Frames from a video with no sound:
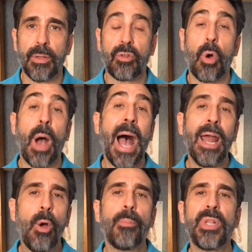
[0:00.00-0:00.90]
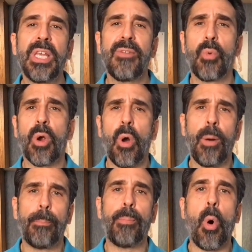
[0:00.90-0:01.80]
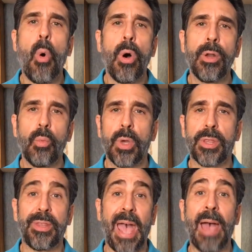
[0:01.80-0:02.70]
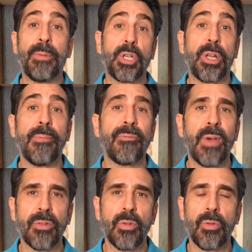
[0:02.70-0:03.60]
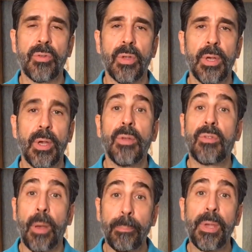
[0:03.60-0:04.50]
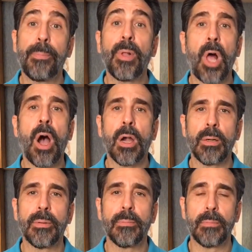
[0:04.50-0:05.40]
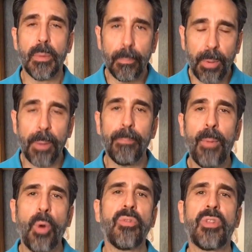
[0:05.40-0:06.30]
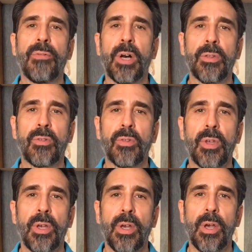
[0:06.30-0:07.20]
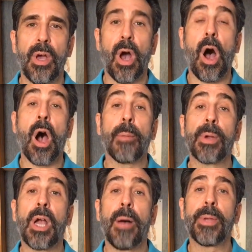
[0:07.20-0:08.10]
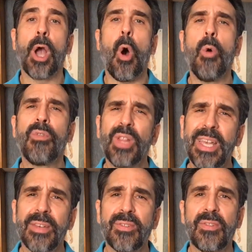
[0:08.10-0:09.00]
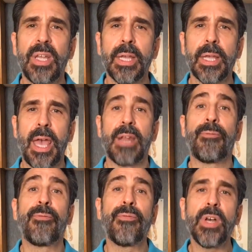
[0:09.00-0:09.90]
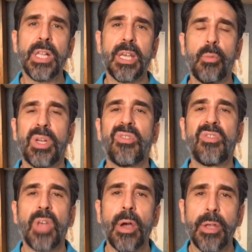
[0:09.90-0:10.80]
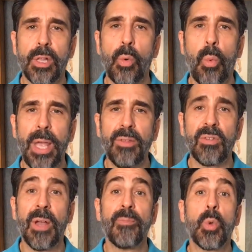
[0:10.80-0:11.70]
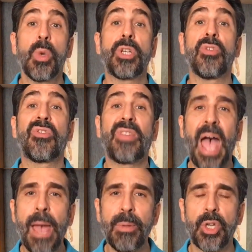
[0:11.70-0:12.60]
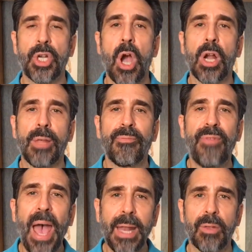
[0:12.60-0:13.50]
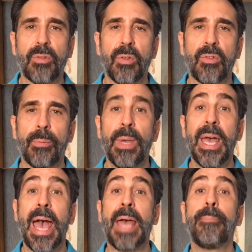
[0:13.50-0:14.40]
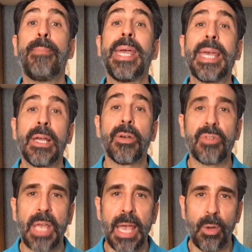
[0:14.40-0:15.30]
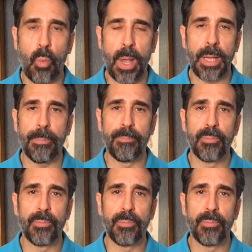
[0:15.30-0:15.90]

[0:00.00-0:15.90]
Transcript: So I don't believe we're all born with damaged lymph vessels. Some people are, but most of us are becoming overly acidic and filling with cellular waste, which is damaging our lymphatic system and making us gain weight.